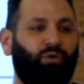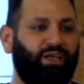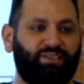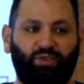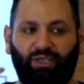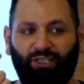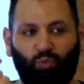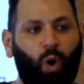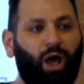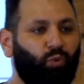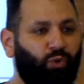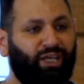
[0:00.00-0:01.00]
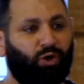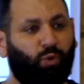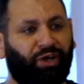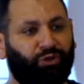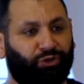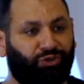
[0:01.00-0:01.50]
weeks. You need 1 week
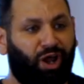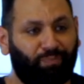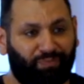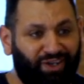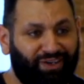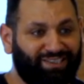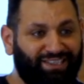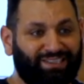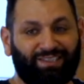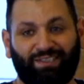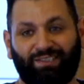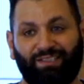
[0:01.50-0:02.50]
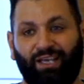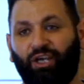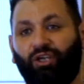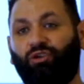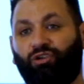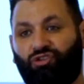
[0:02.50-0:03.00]
where you drop the resistance,
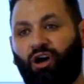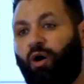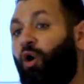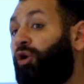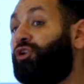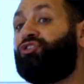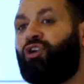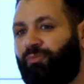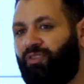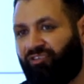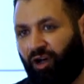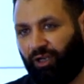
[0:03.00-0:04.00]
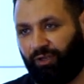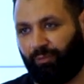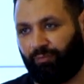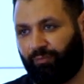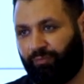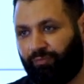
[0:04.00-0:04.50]
you drop the volume.
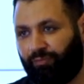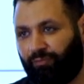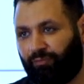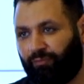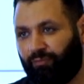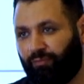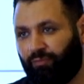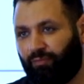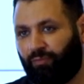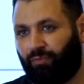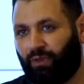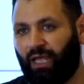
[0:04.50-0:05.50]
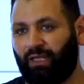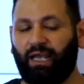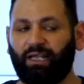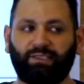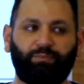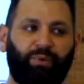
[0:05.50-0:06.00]
And
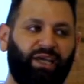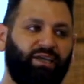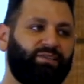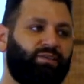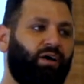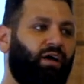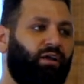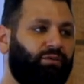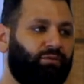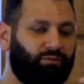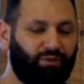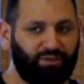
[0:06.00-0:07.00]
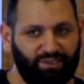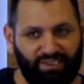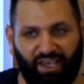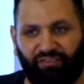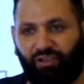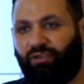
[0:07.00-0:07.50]
that's based on
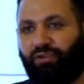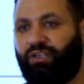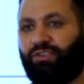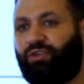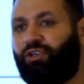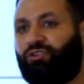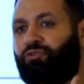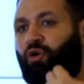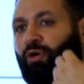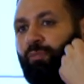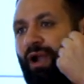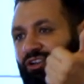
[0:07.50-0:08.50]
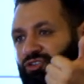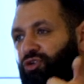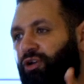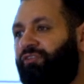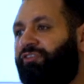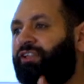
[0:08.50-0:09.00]
several research for Brad
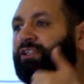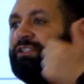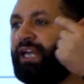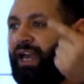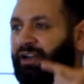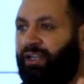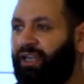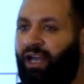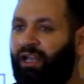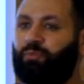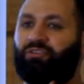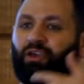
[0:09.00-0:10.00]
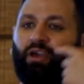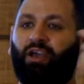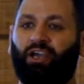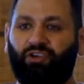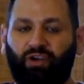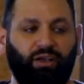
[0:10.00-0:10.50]
Schoenfield, Eric Helms,
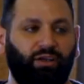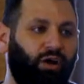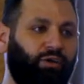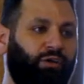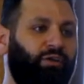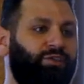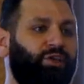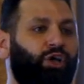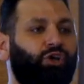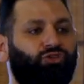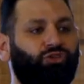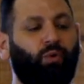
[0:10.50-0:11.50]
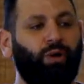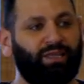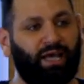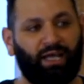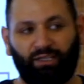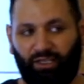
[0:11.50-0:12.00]
Greg Knuckles, showing
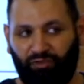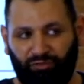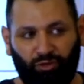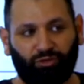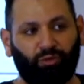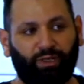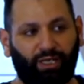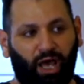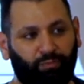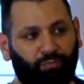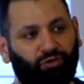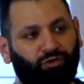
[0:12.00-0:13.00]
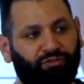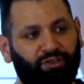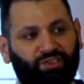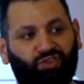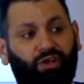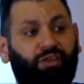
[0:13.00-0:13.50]
that if you're doing a hypertrophy
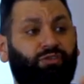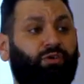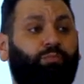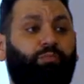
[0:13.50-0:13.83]
strength or